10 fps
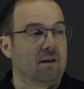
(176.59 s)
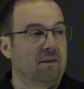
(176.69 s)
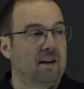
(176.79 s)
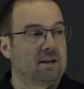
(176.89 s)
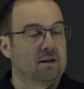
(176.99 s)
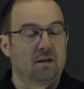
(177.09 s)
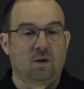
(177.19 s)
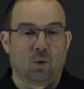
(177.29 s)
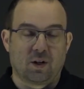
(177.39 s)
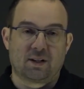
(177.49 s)
that
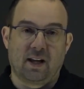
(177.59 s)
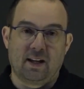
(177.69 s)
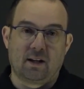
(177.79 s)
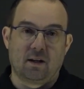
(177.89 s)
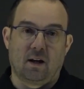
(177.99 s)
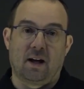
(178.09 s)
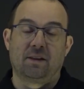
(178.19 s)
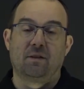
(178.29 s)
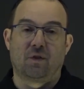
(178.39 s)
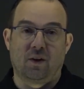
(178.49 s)
you want to take
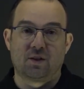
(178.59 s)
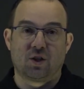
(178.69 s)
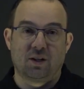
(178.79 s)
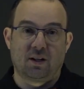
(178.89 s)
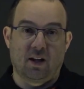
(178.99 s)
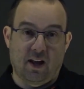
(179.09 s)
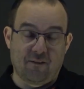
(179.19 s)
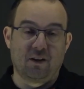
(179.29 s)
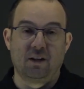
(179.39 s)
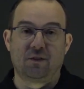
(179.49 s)
undifferentiated heavy